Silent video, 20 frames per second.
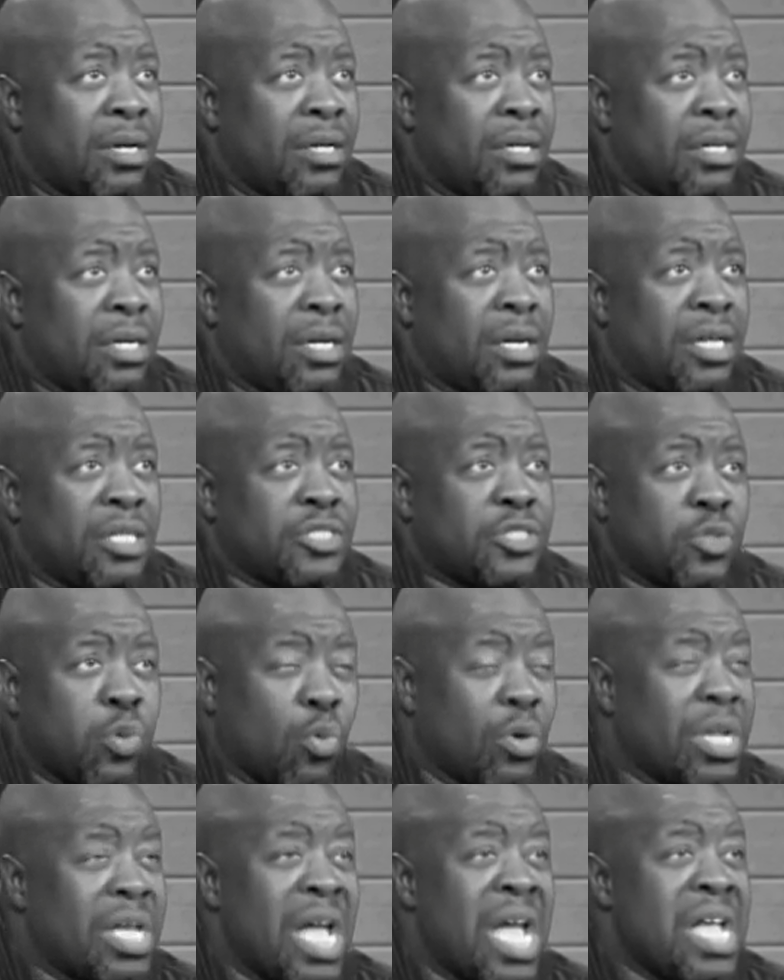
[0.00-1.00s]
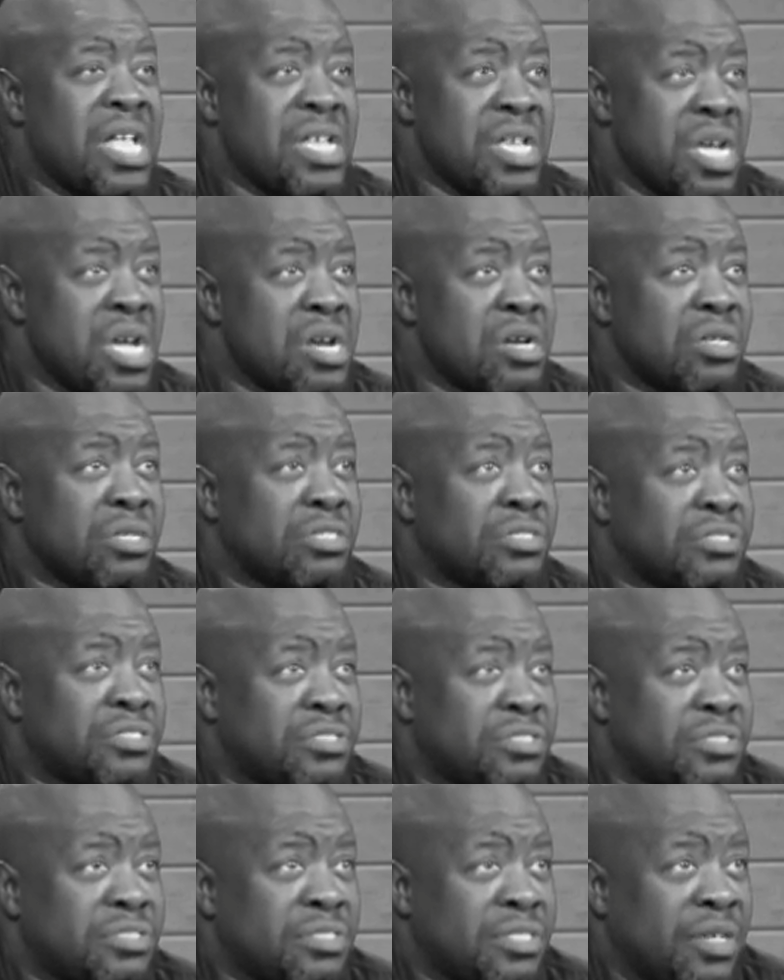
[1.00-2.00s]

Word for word: Uh, 28 years,